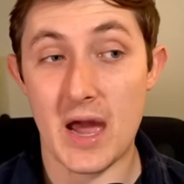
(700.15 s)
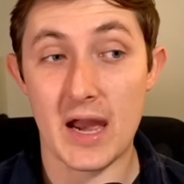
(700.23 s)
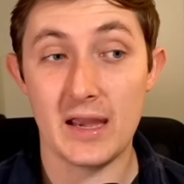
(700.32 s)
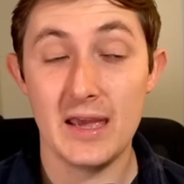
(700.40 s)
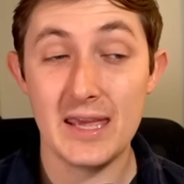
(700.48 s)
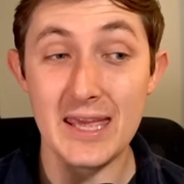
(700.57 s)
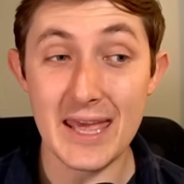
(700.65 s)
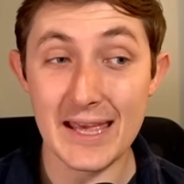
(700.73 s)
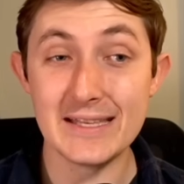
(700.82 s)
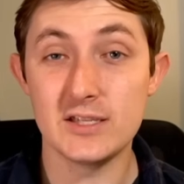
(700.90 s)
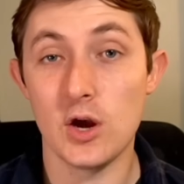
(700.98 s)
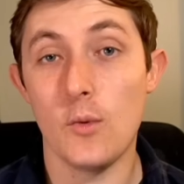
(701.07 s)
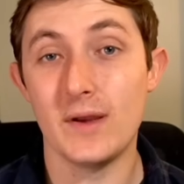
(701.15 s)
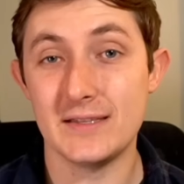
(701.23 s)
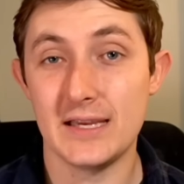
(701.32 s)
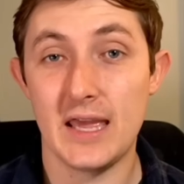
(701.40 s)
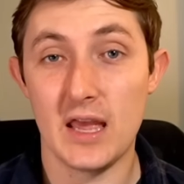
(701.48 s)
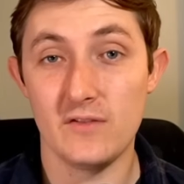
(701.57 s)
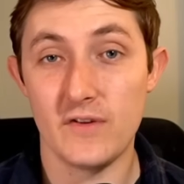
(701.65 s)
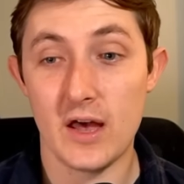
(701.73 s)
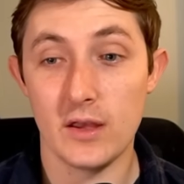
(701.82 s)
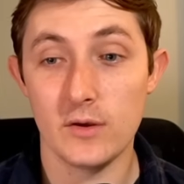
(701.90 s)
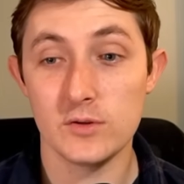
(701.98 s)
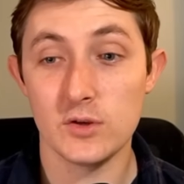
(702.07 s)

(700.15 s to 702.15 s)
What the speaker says: back, he is going to gain value.